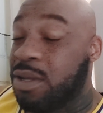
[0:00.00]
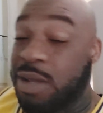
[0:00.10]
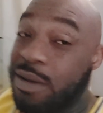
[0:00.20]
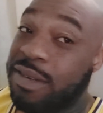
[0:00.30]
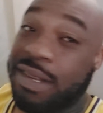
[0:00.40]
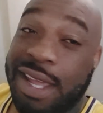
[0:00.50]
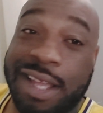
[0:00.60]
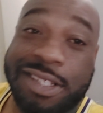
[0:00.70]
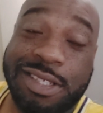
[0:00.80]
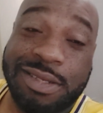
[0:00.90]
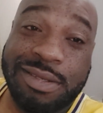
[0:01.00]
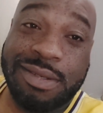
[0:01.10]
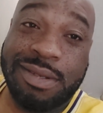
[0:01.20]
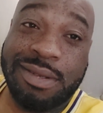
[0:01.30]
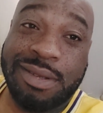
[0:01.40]
don't snitch.
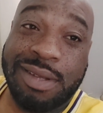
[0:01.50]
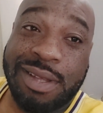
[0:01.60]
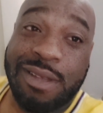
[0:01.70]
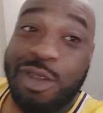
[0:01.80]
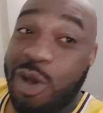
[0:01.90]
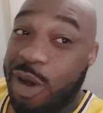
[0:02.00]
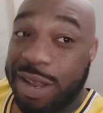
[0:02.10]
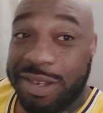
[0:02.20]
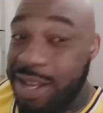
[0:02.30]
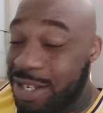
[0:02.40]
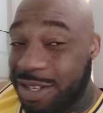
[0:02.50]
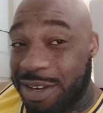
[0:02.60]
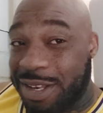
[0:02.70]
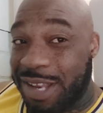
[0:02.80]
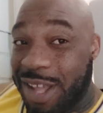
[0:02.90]
You already snitched
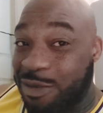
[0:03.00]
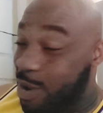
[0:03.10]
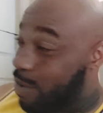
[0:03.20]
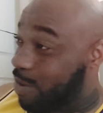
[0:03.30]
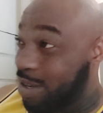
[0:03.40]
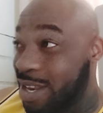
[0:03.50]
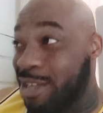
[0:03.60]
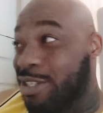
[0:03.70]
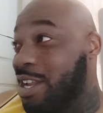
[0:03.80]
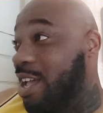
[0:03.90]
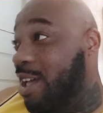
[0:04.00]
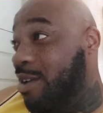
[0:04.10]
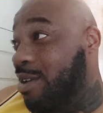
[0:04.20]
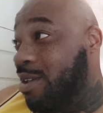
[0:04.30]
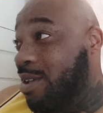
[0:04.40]
on yourself. Don't snitch now.